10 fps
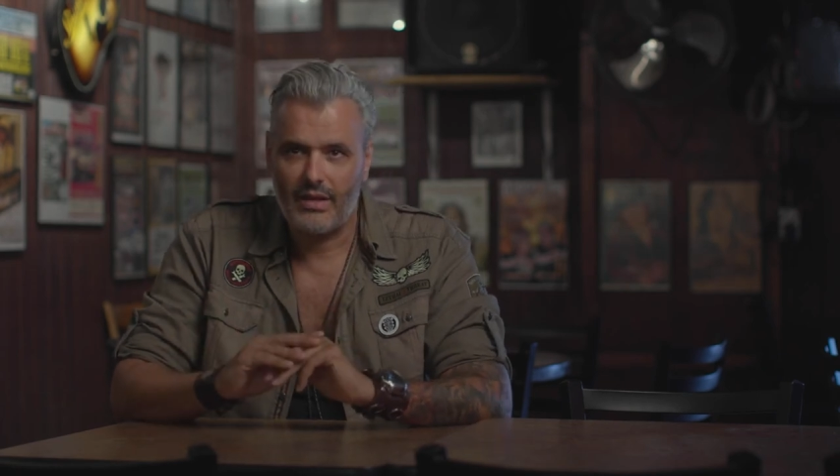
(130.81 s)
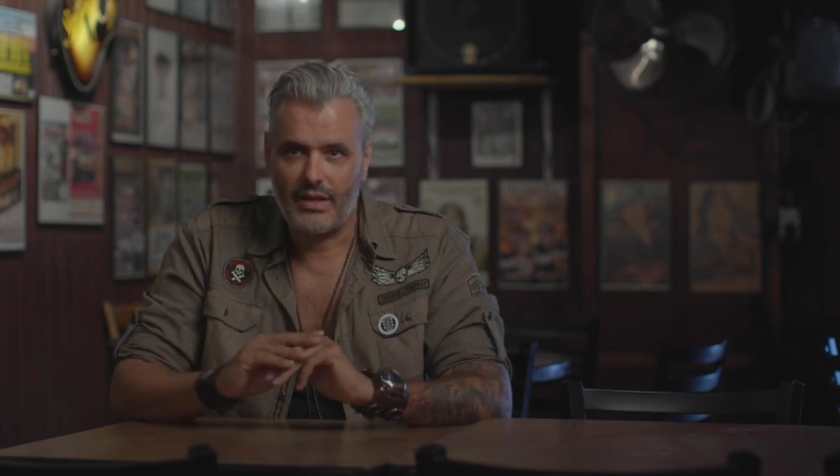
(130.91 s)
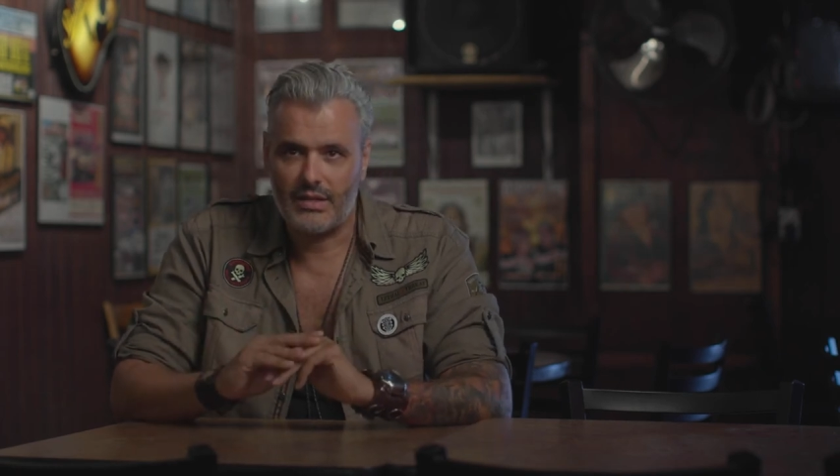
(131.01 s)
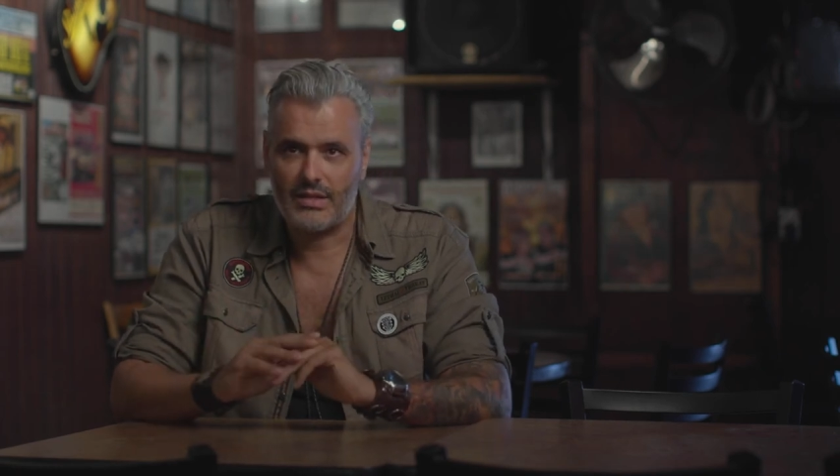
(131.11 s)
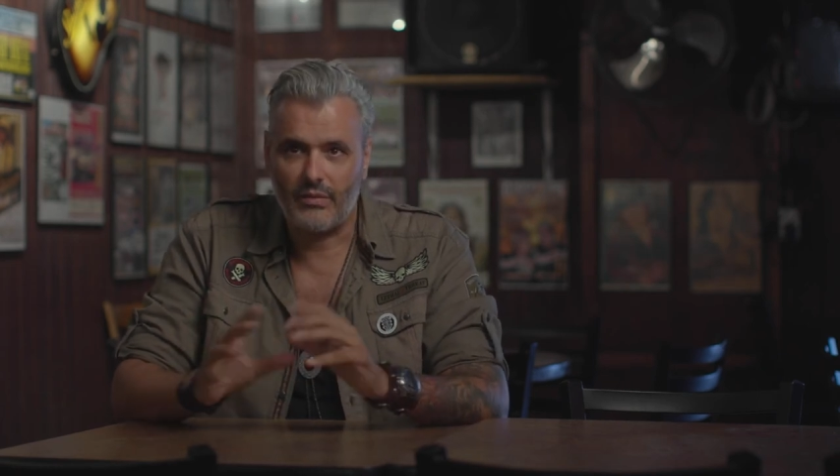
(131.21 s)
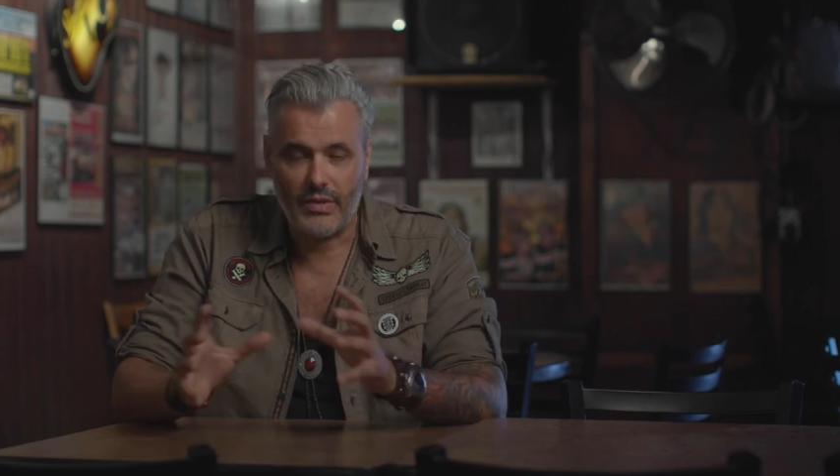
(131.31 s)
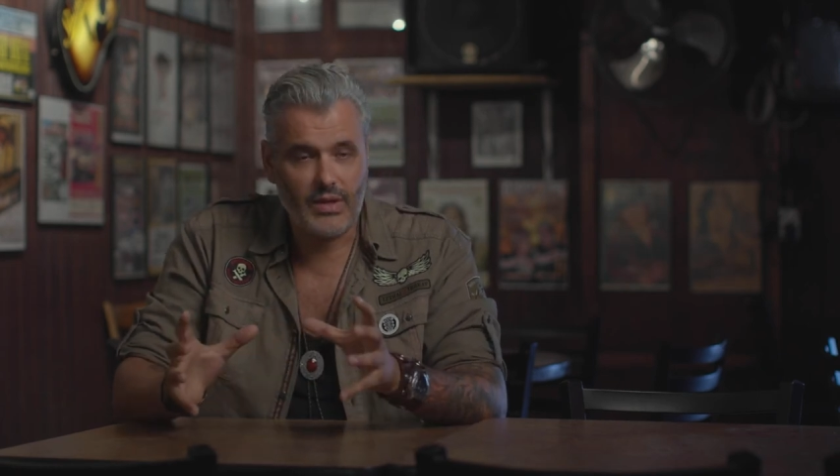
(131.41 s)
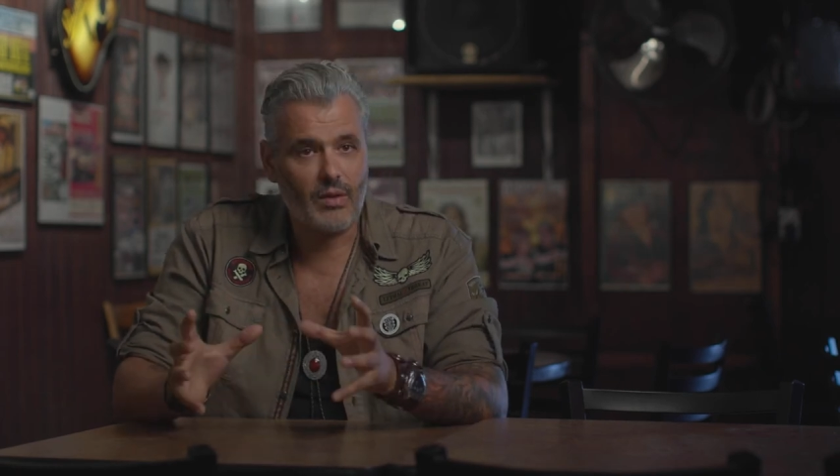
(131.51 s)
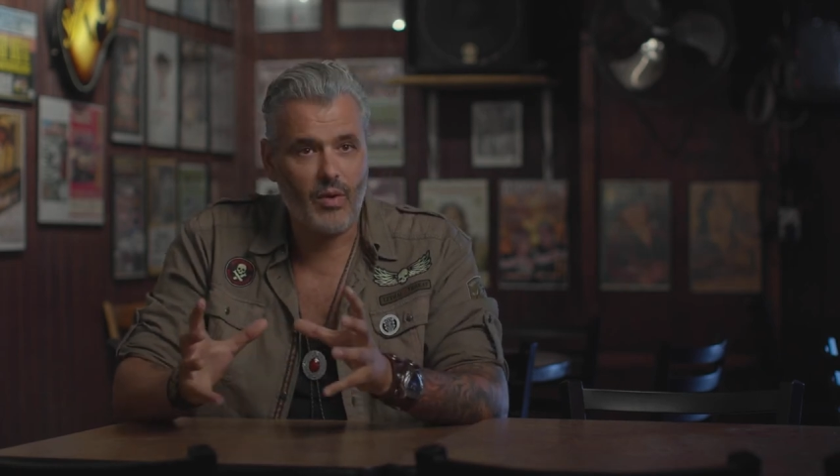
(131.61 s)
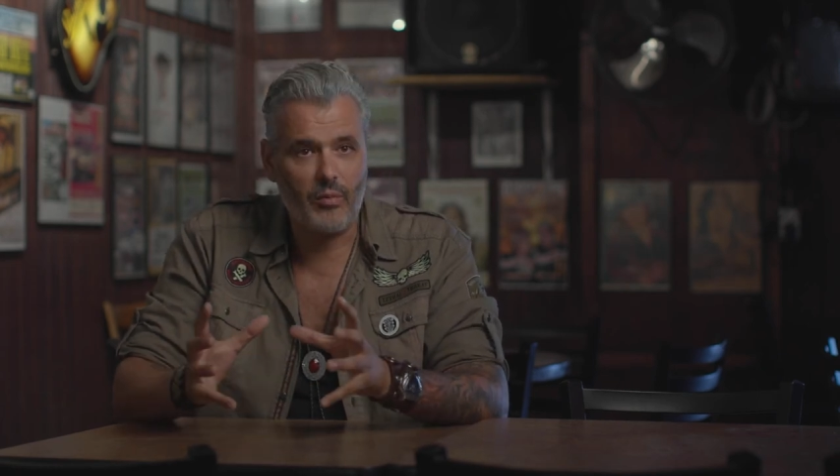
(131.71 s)
it's
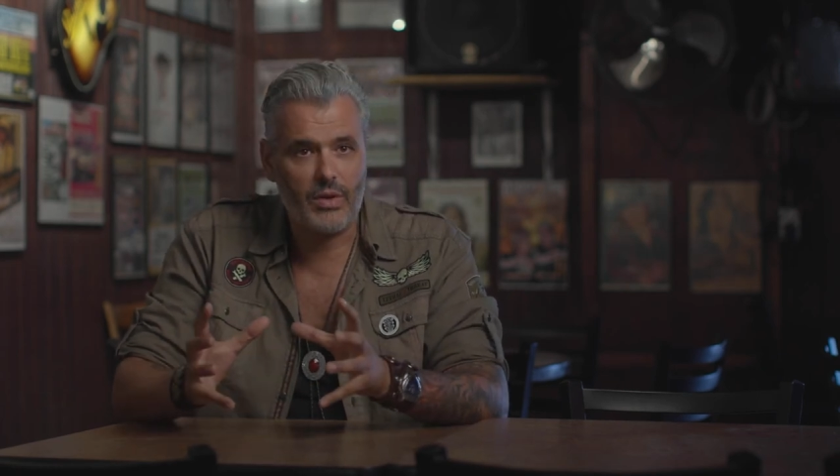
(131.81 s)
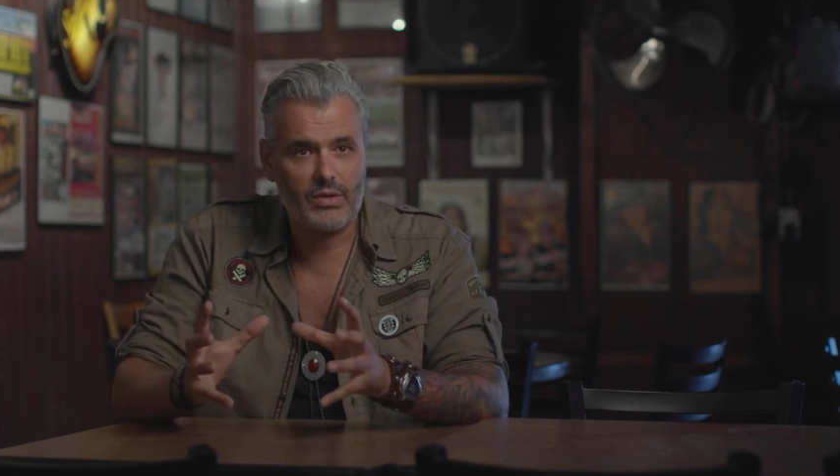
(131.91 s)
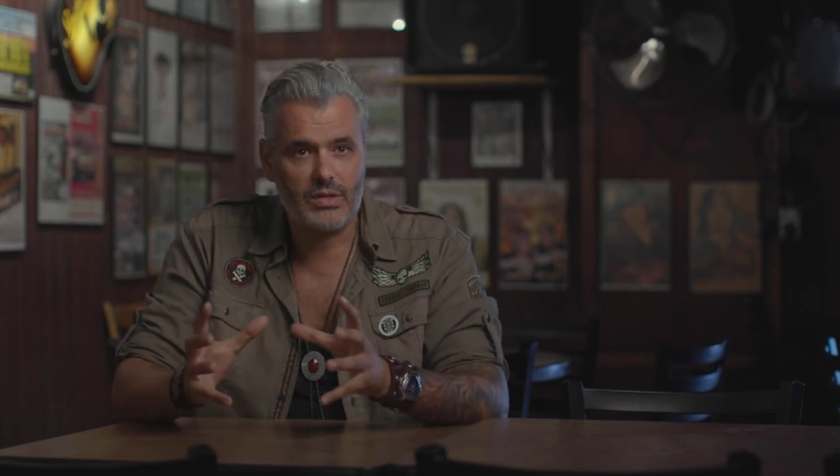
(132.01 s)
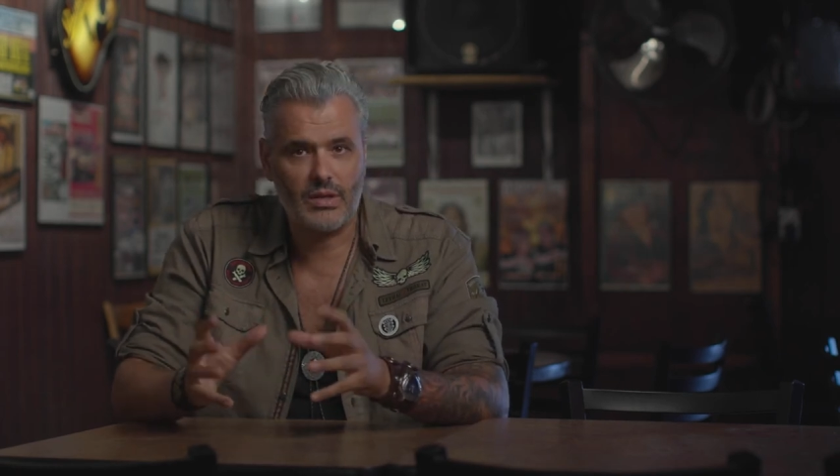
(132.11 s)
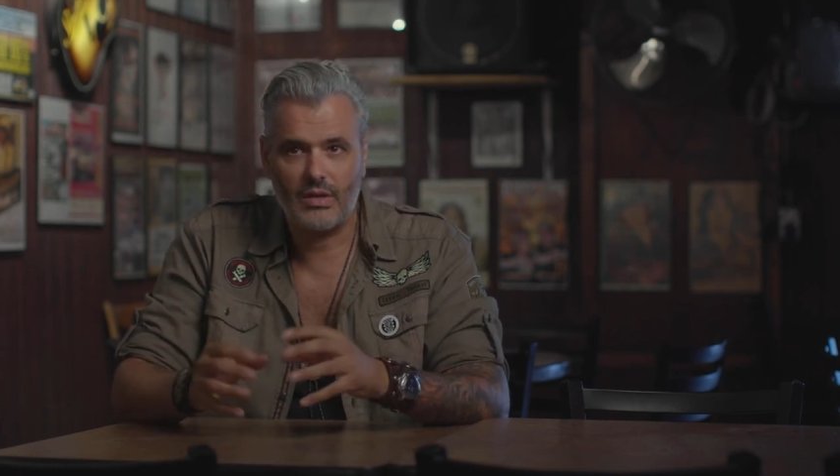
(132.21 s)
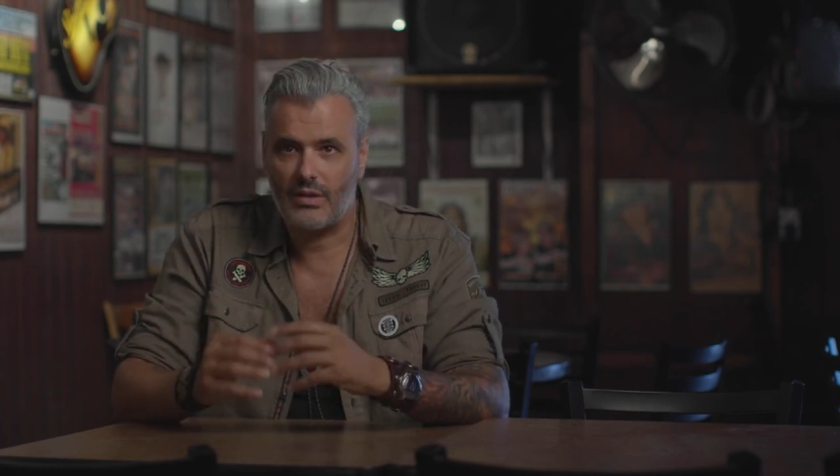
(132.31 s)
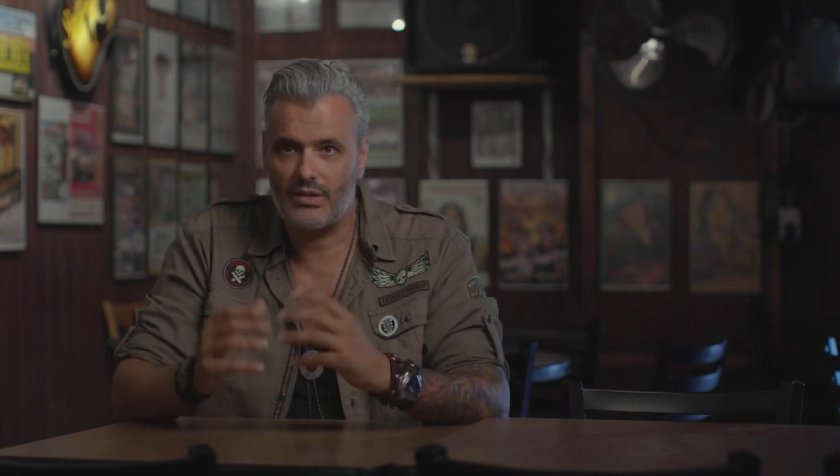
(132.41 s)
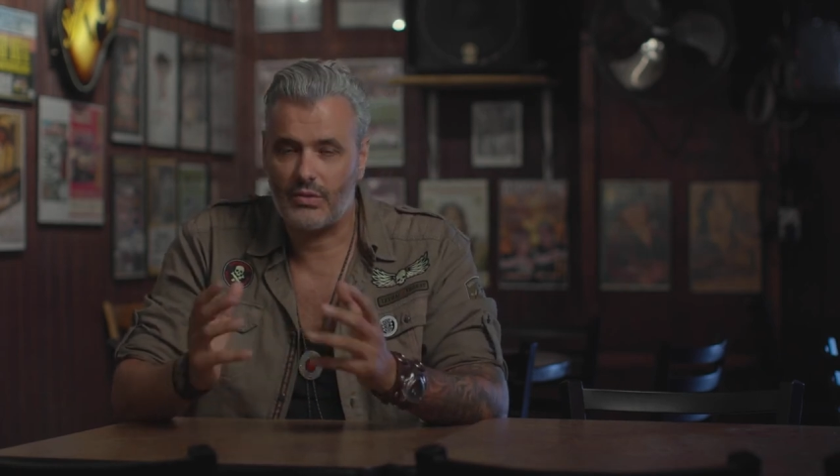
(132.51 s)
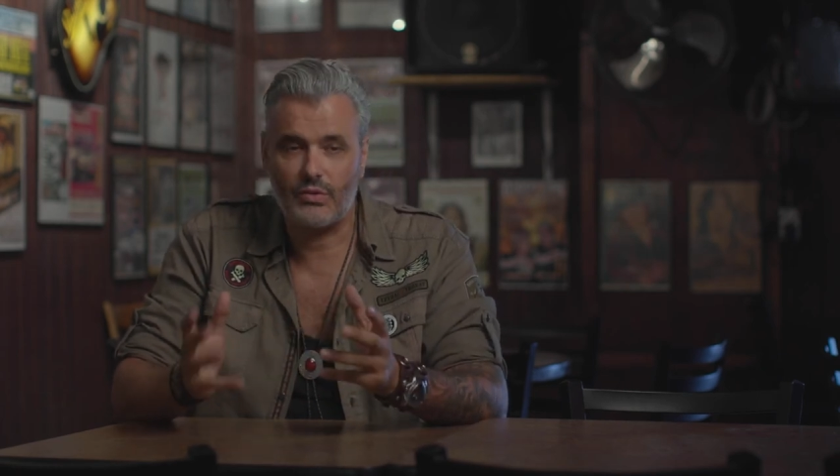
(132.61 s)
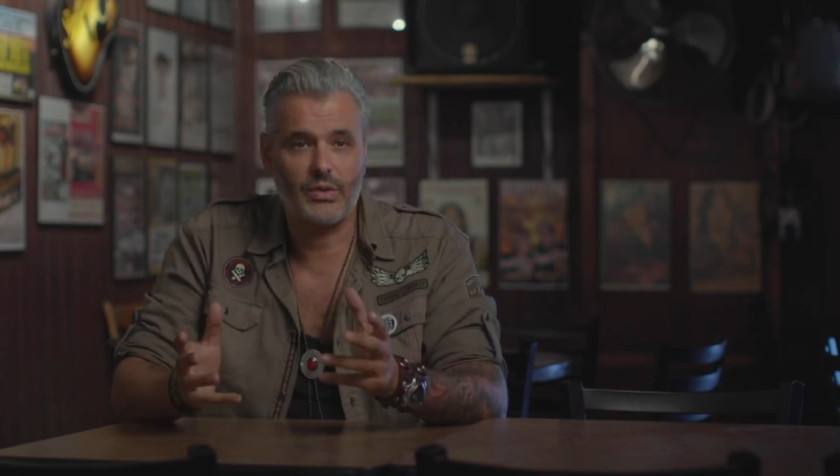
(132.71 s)
everything about music
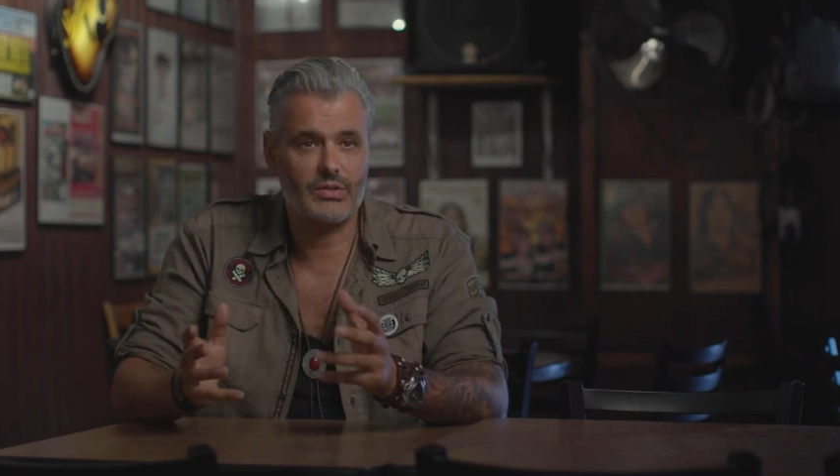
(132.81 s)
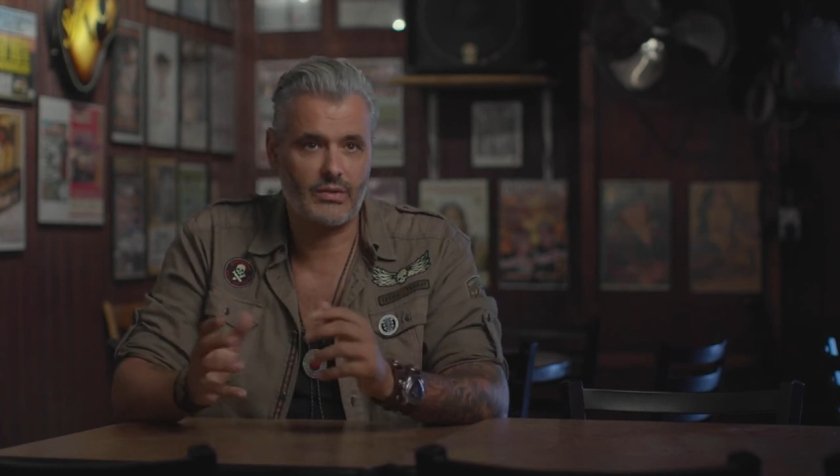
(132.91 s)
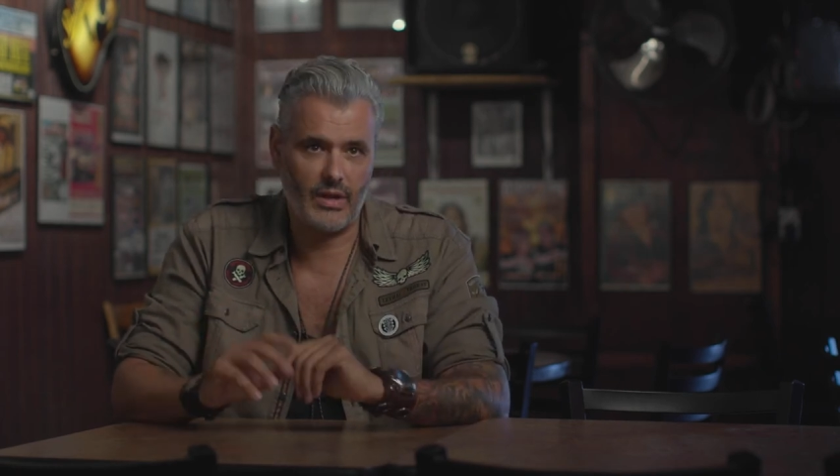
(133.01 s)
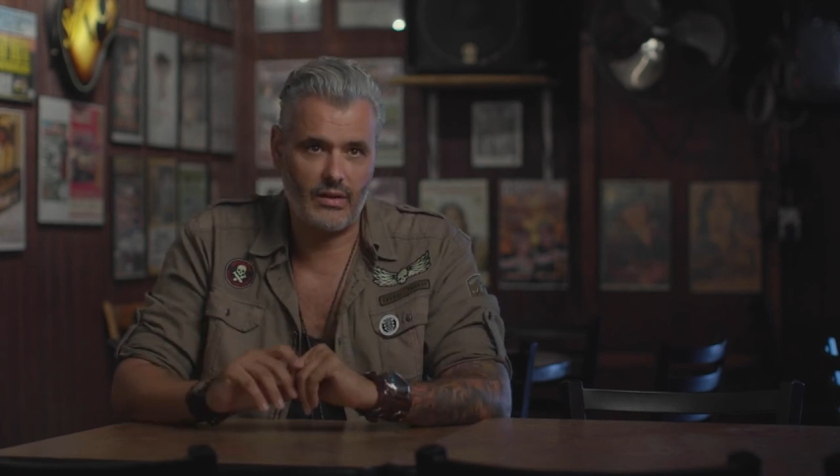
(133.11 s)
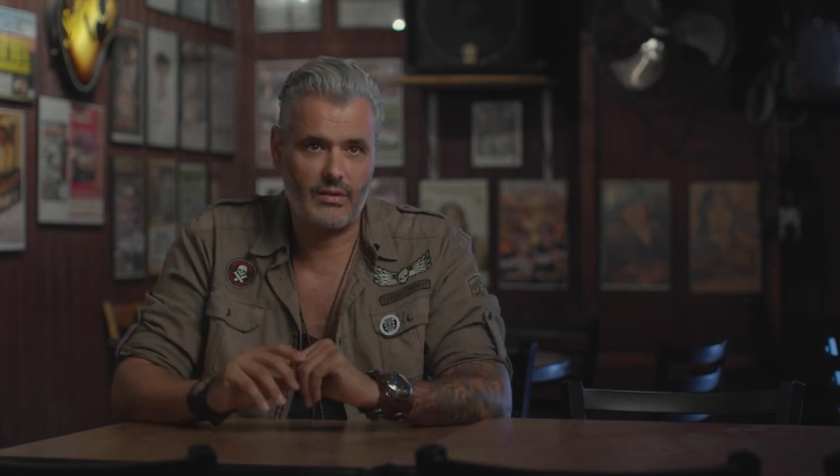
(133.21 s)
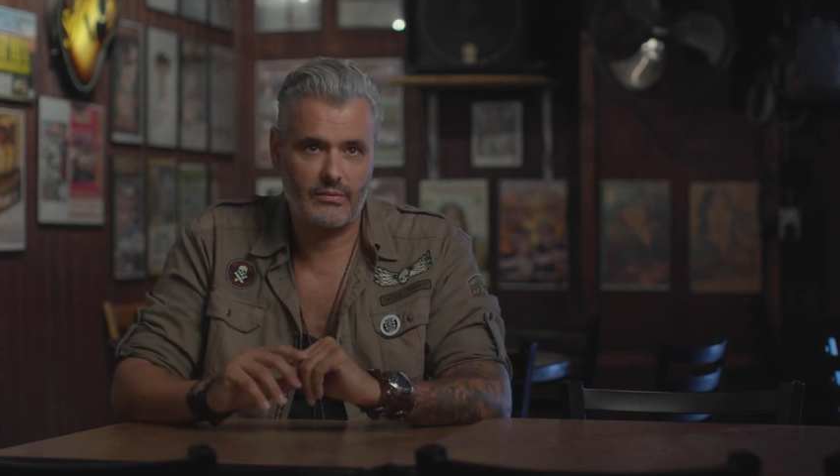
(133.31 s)
and to do it together.